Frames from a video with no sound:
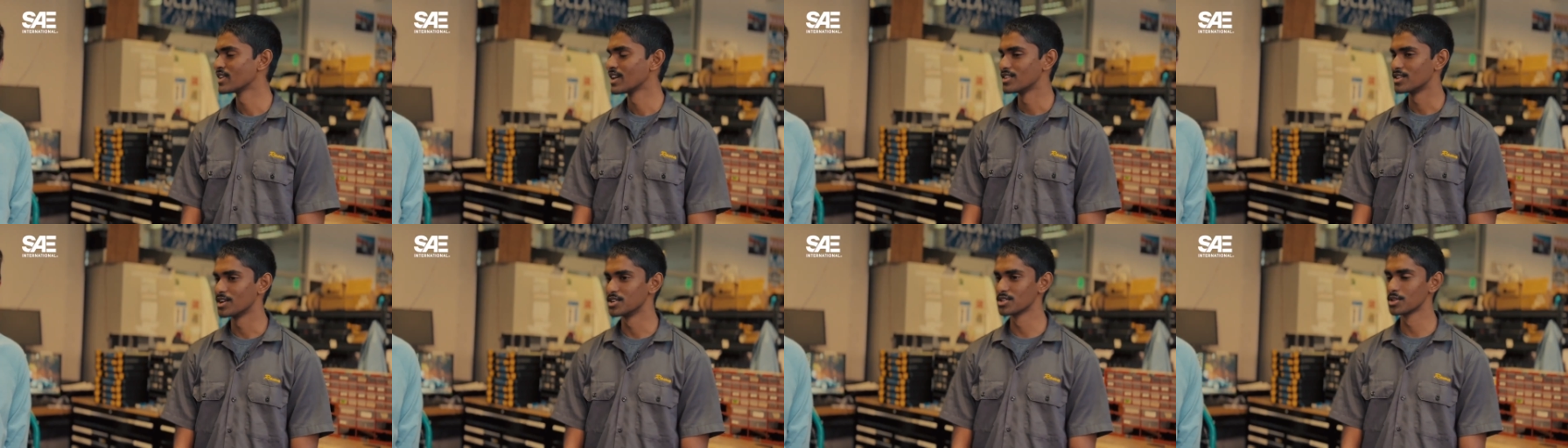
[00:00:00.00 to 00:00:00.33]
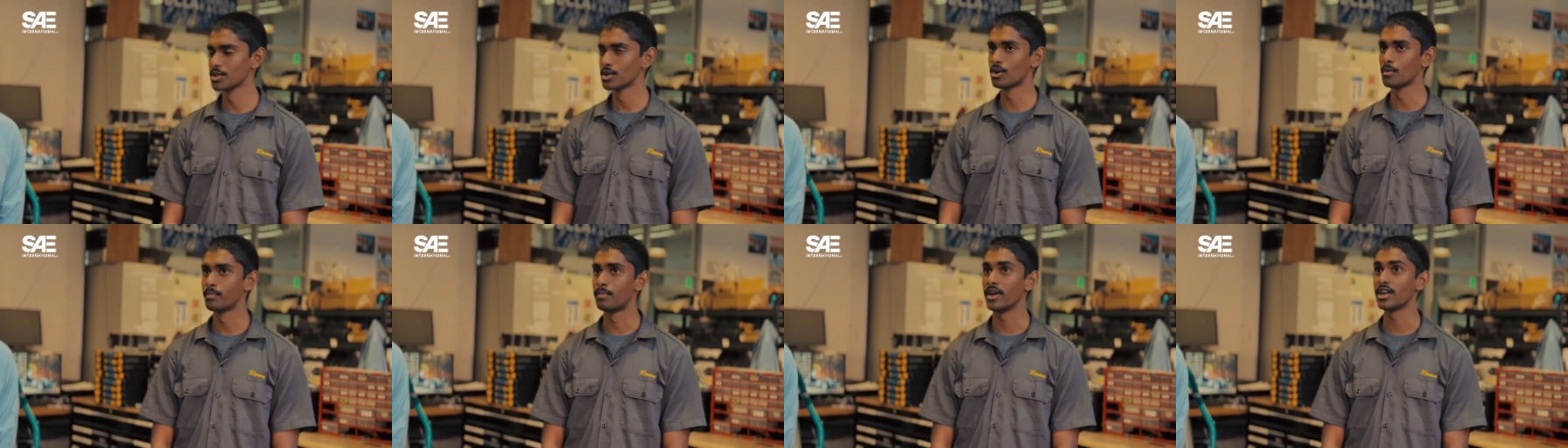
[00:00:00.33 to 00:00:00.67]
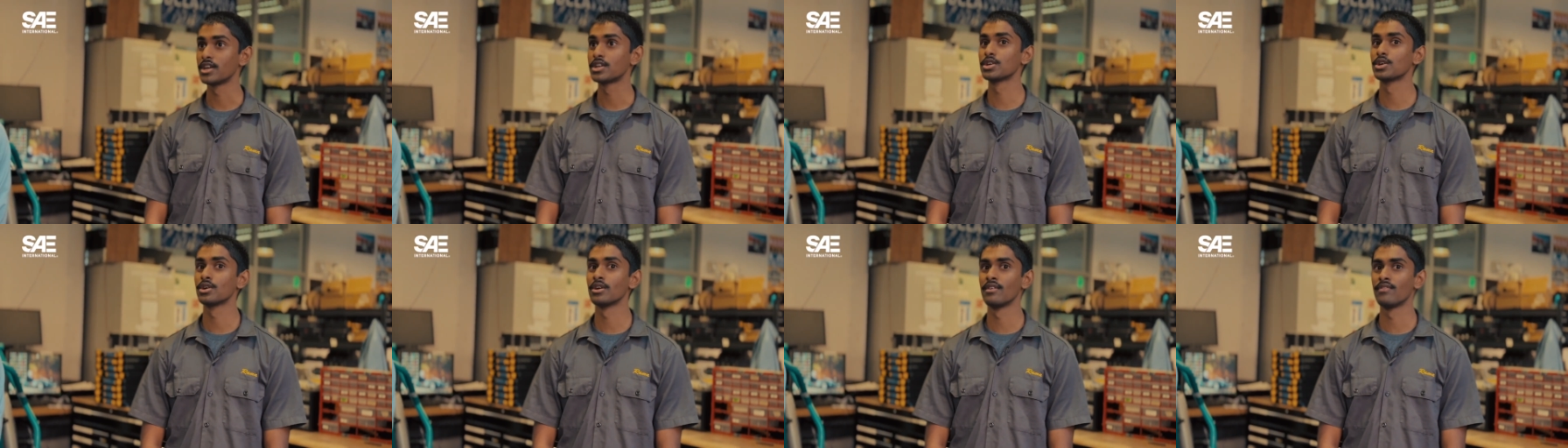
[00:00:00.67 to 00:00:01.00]
There's a little
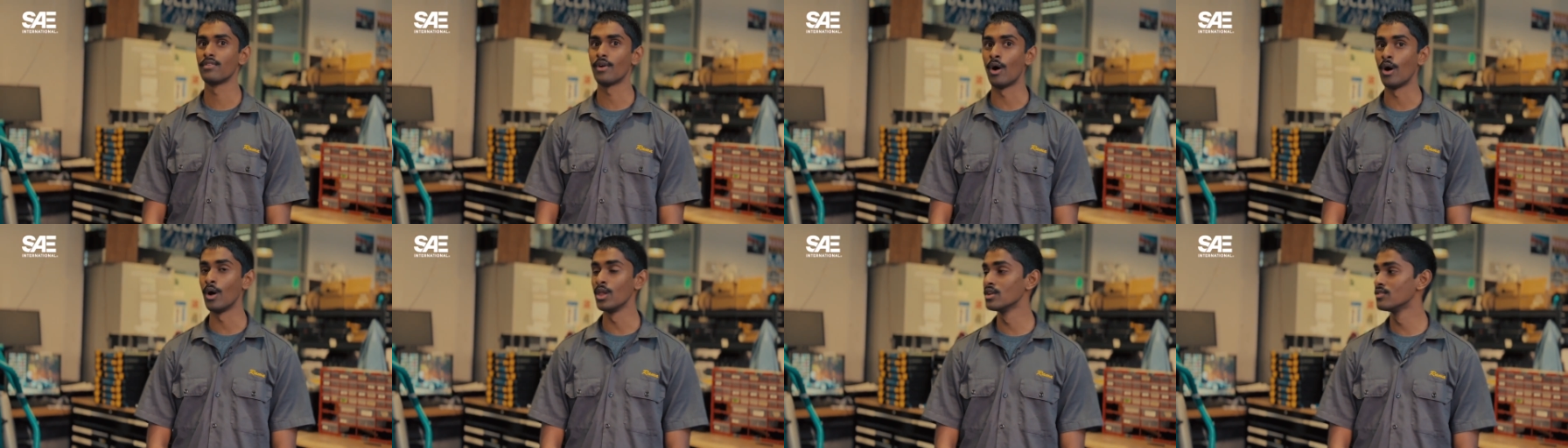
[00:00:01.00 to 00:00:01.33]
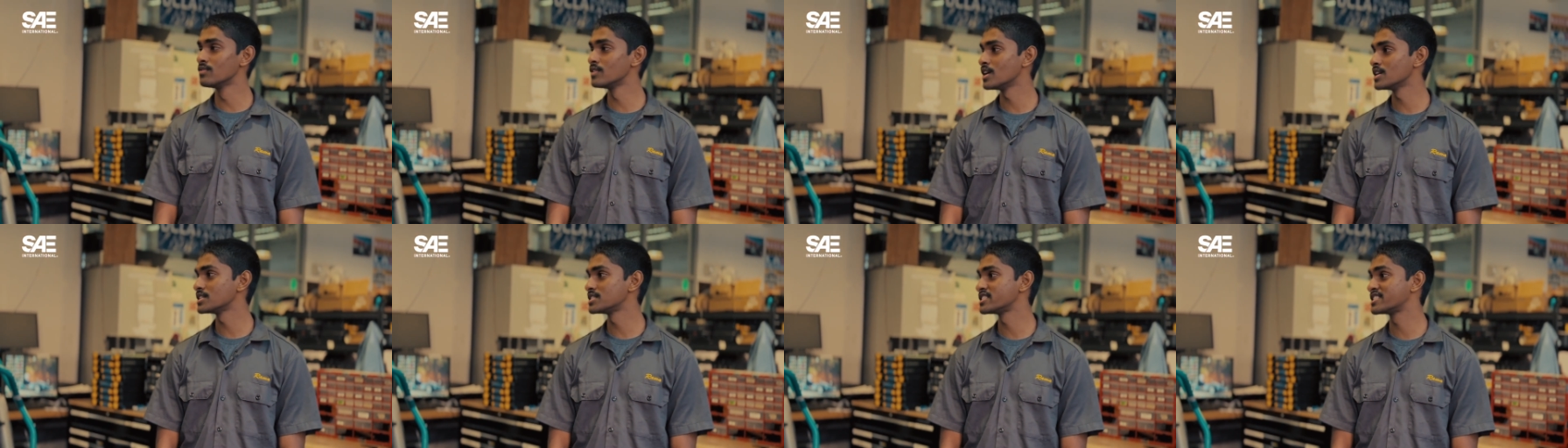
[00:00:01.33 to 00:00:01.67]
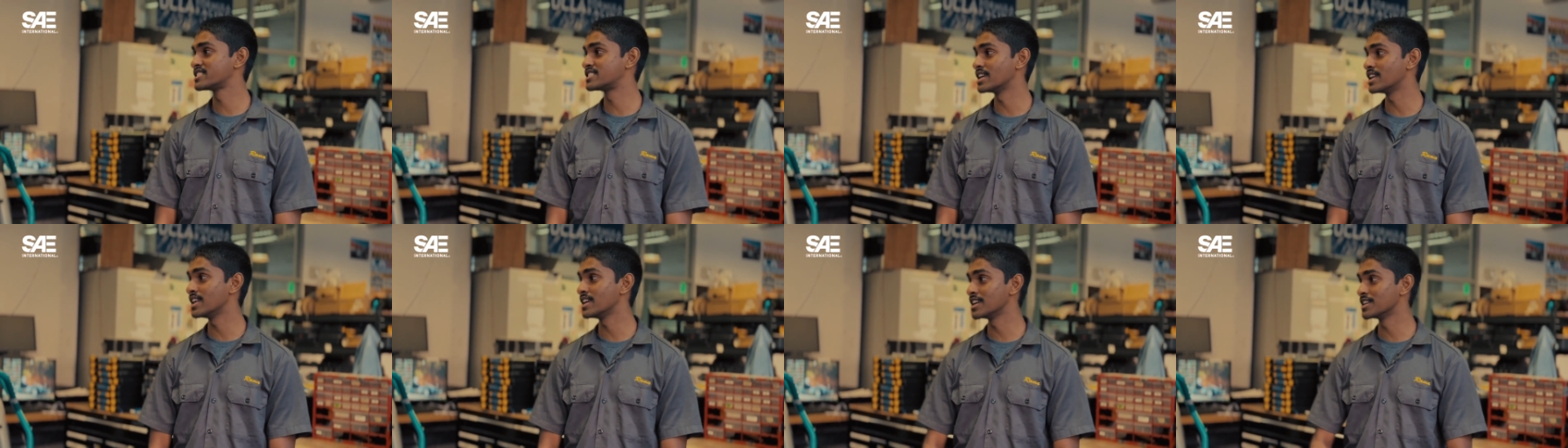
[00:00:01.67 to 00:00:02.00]
picture of all of us
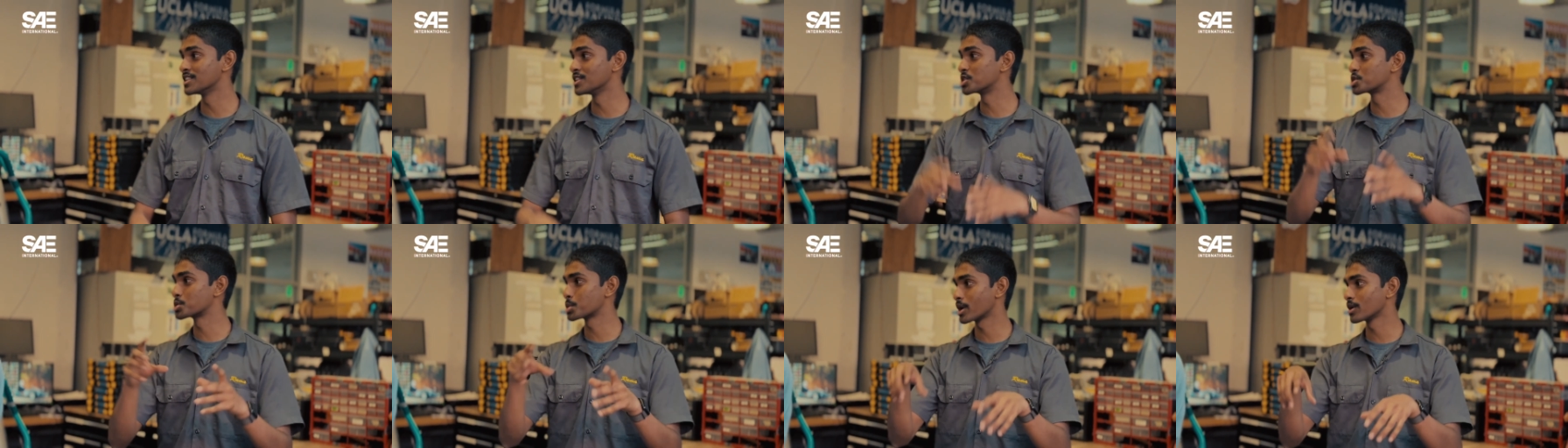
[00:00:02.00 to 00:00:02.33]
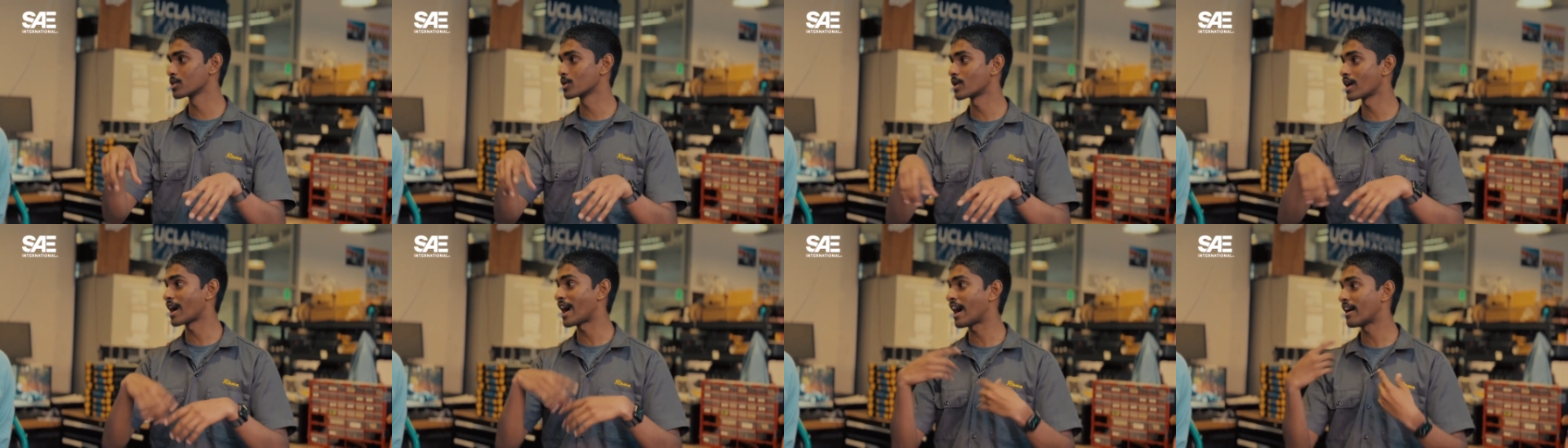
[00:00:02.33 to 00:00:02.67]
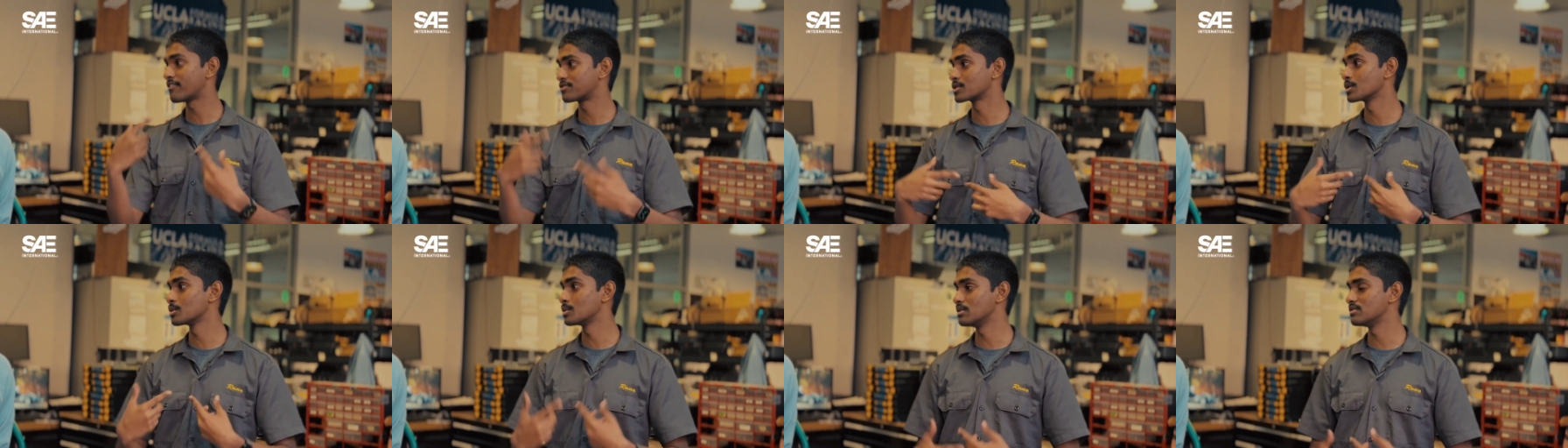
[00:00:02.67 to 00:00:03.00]
sitting in the trailer
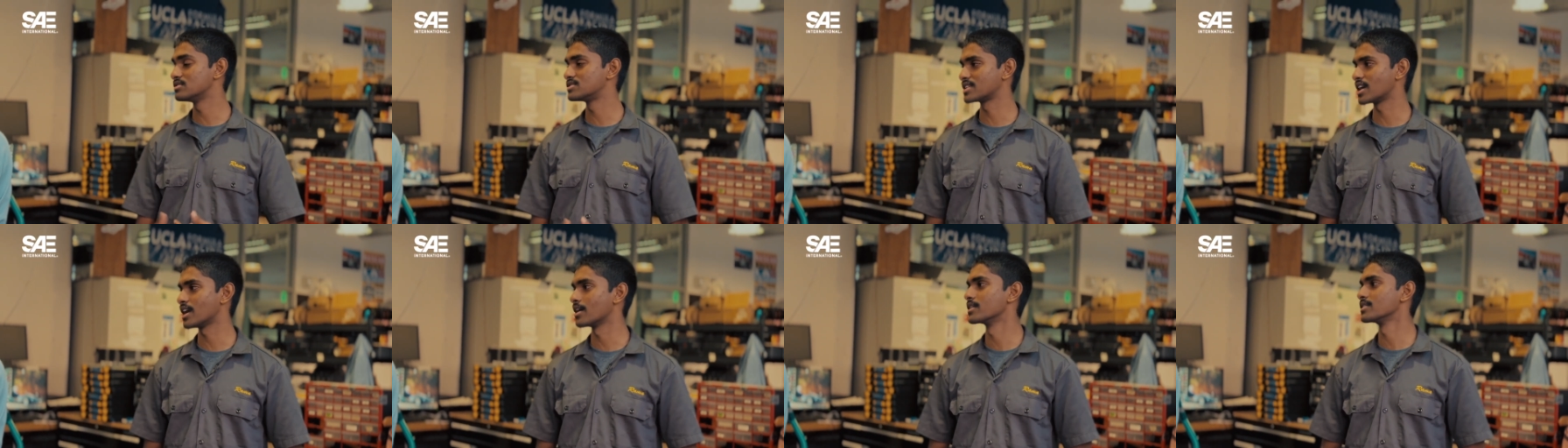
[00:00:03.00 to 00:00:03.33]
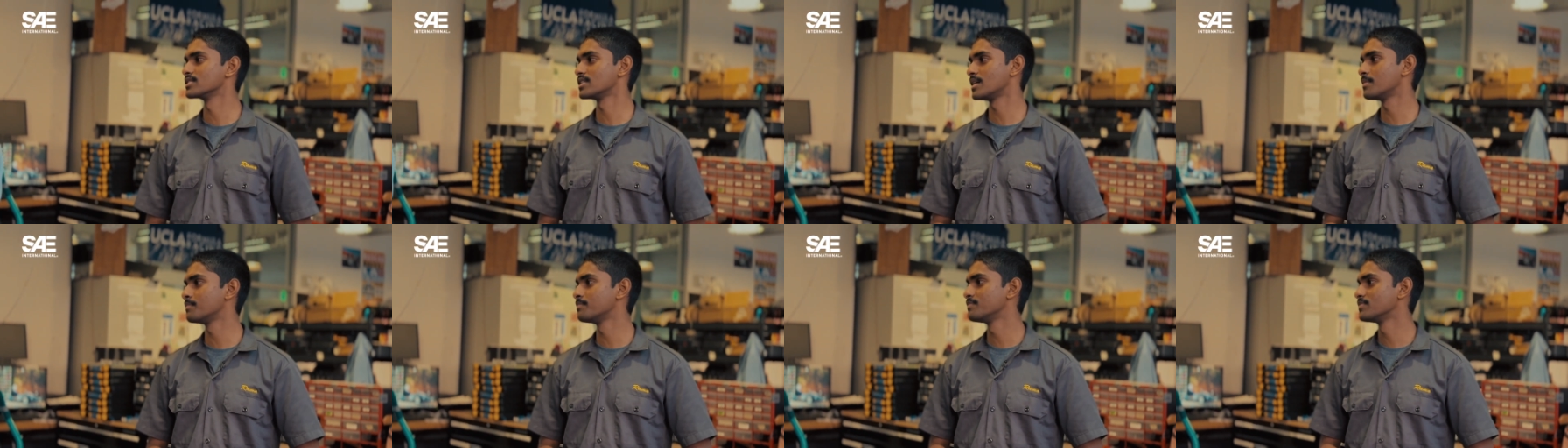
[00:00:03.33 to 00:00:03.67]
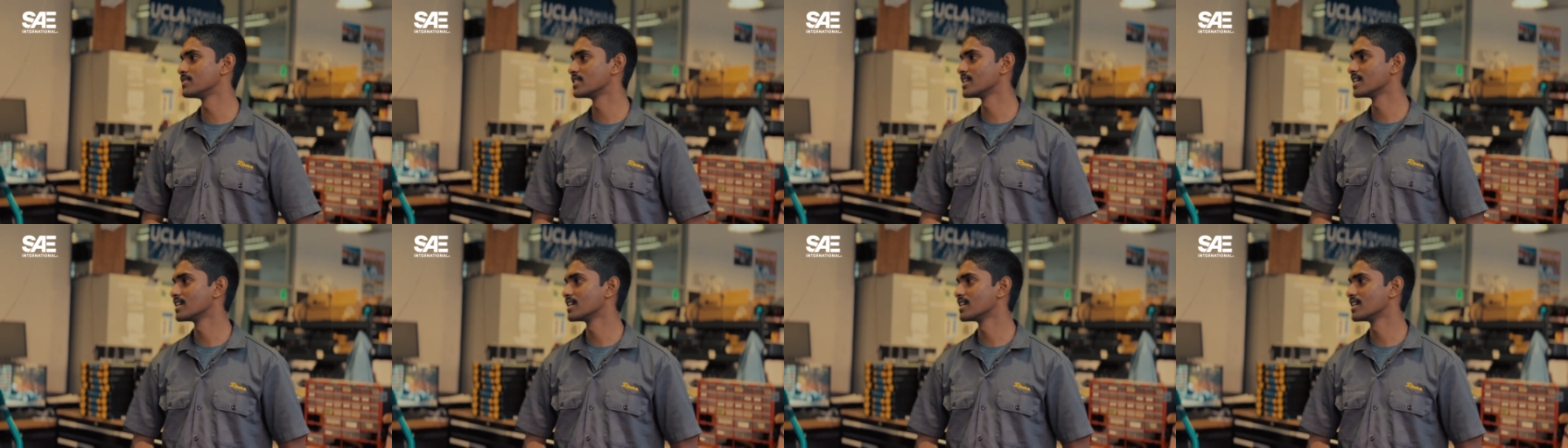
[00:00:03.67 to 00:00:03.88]
after we've scared them.